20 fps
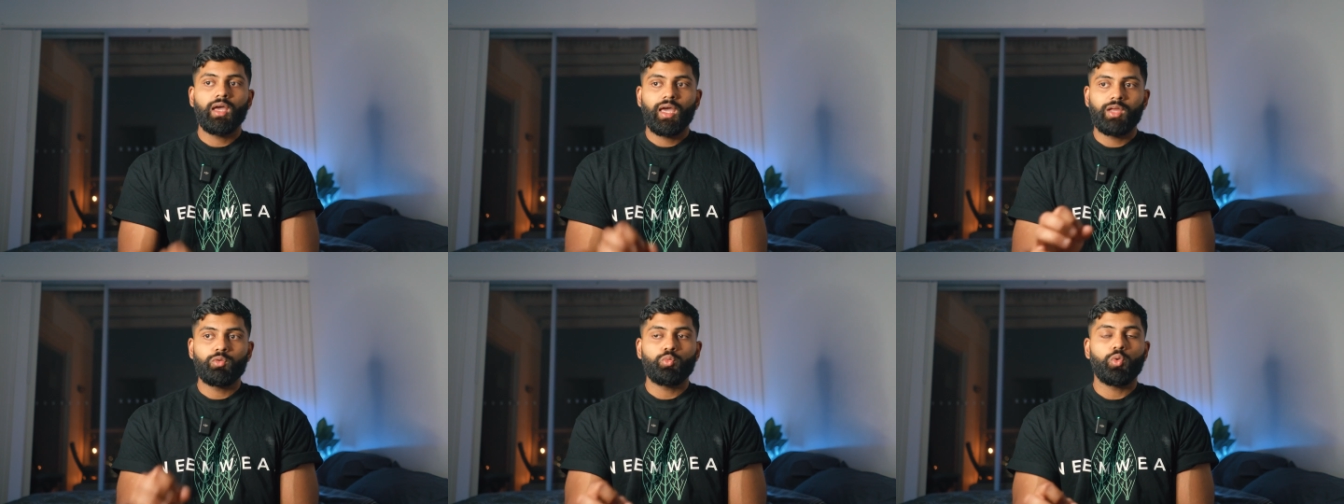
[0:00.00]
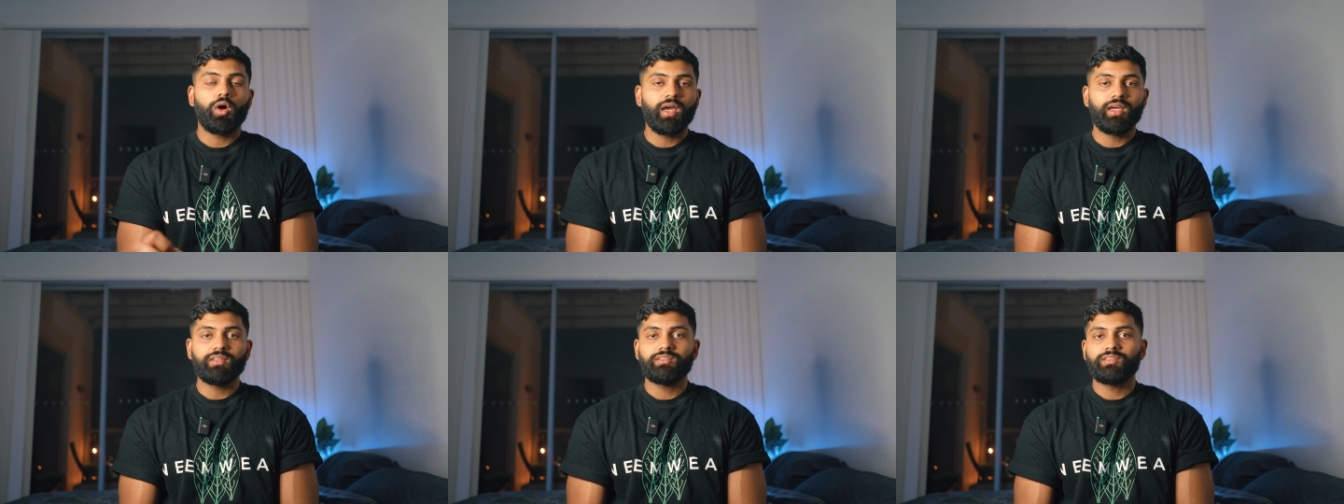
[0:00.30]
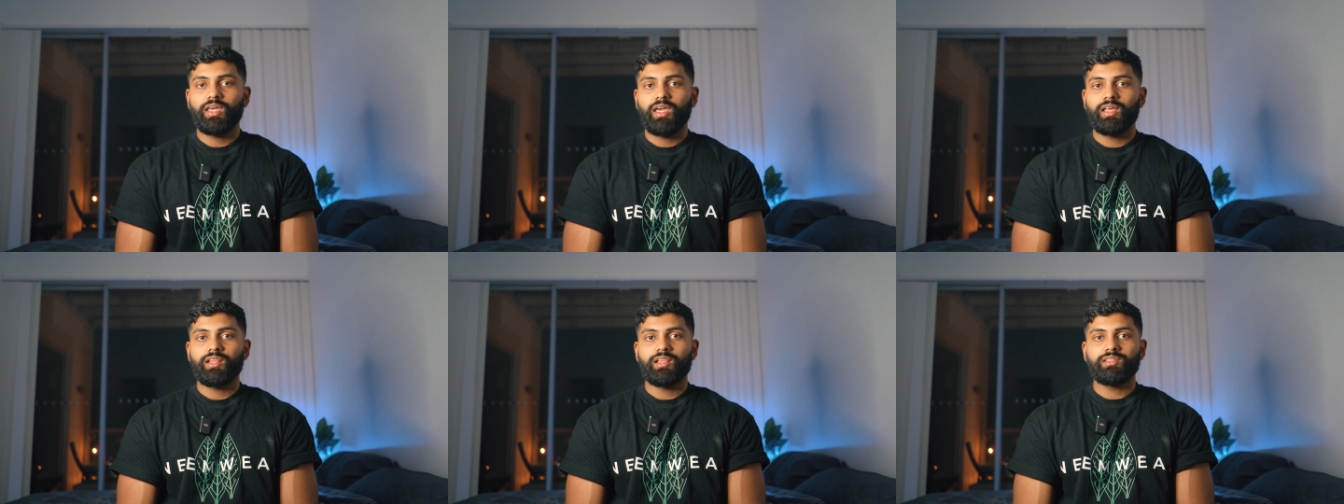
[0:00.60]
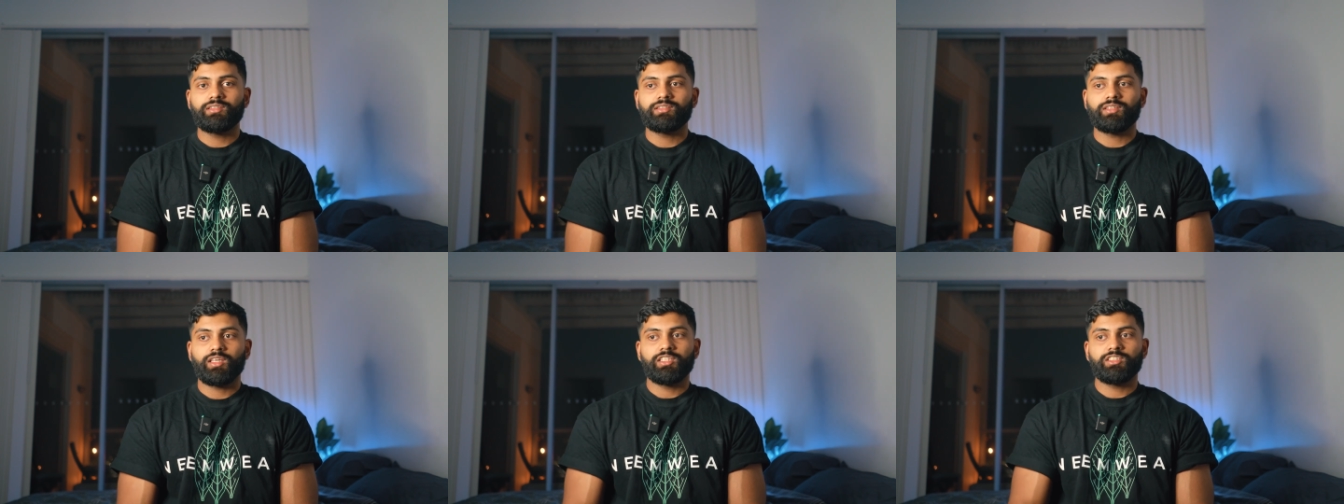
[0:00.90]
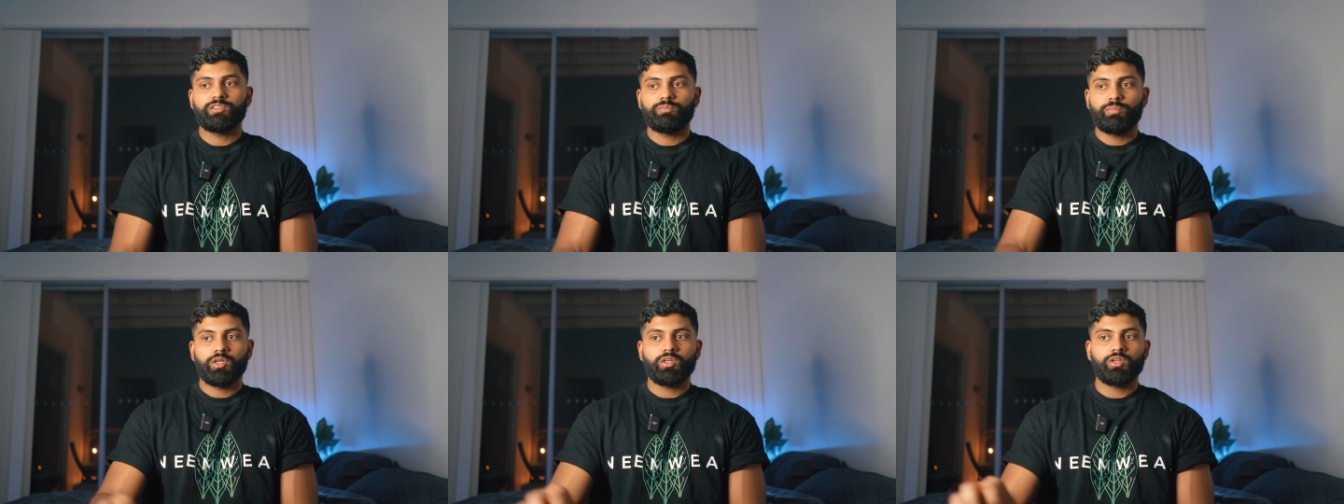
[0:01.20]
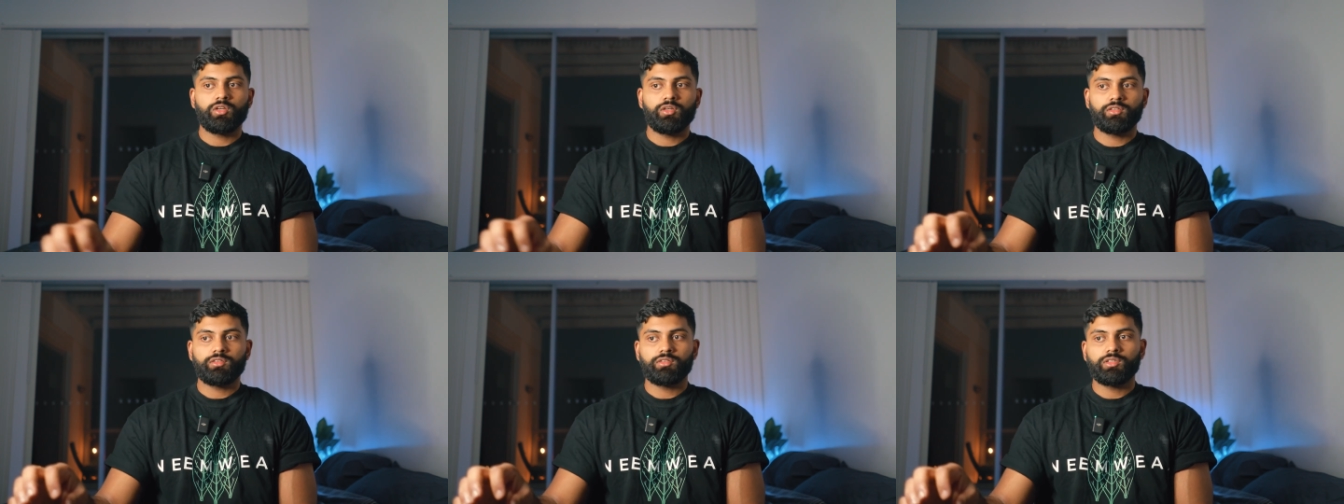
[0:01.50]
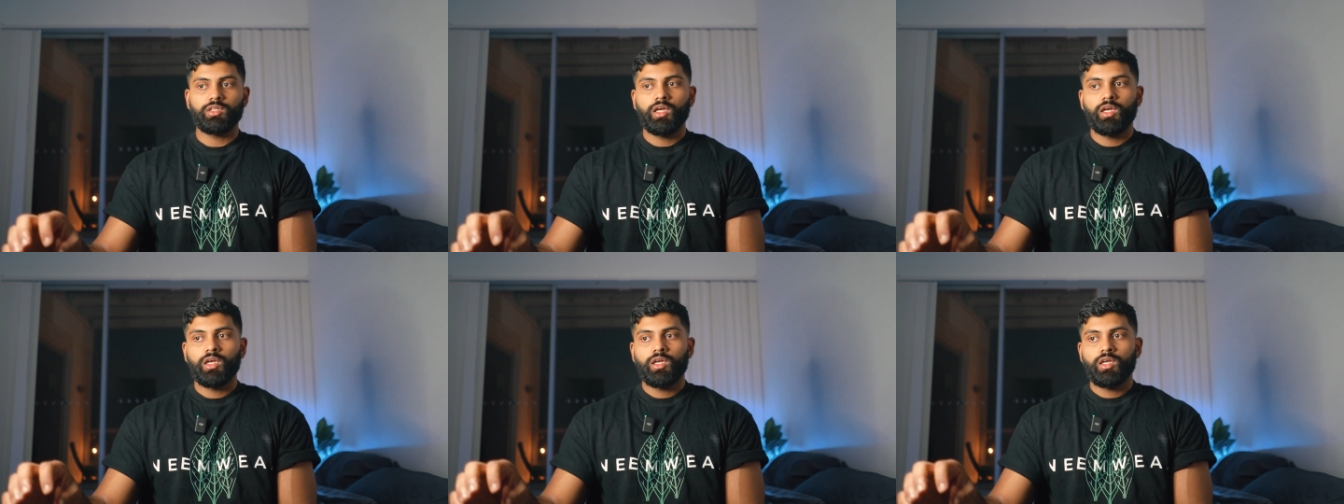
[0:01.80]
And why I say this is
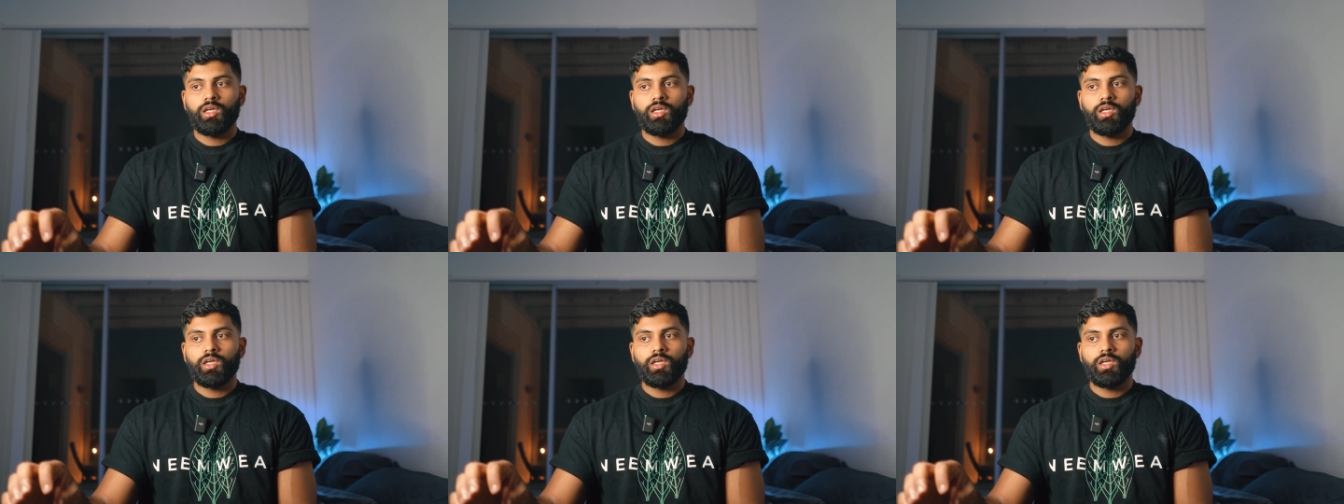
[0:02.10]
because